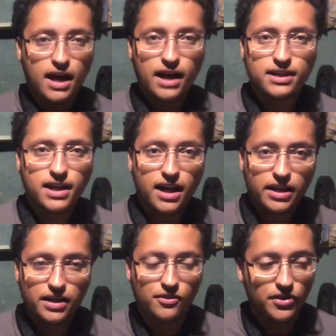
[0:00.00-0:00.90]
I can kind
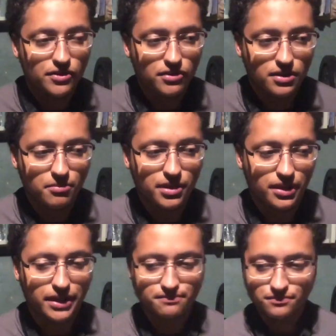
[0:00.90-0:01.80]
of get away with it, but
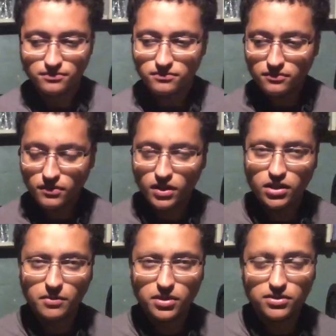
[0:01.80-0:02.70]
like
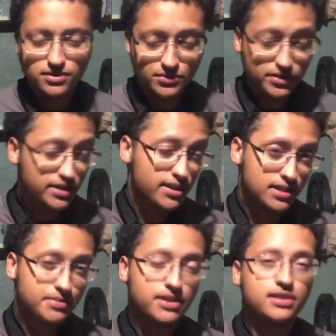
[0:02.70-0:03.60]
someone who is really
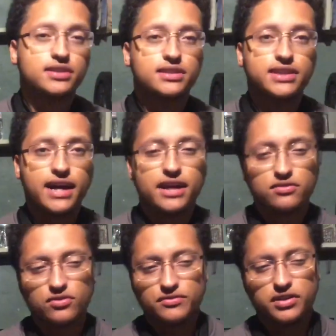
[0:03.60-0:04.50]
experienced in
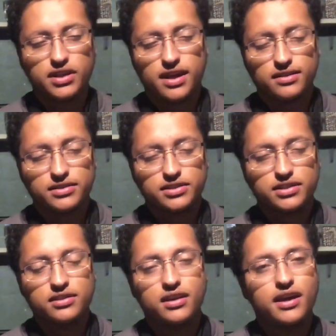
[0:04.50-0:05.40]
jazz, or if you're at an
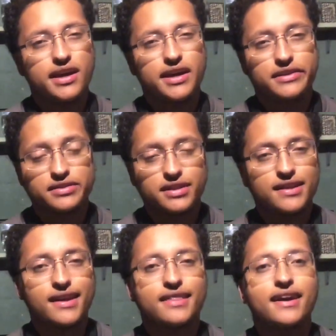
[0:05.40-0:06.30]
audition and you
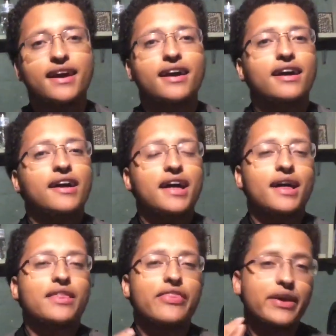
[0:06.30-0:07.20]
sound like that,
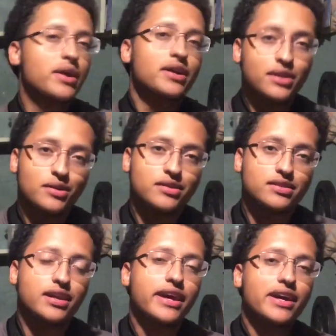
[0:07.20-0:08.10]
they're gonna
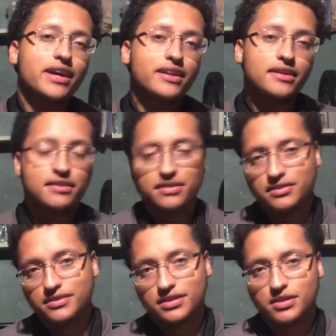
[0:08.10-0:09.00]
notice, and
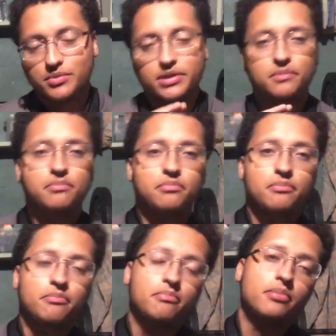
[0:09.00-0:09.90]
you're gonna be
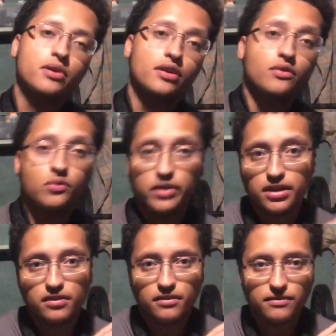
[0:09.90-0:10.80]
put
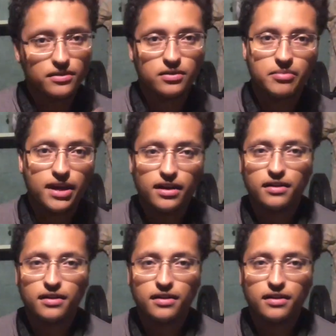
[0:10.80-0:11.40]
way further back.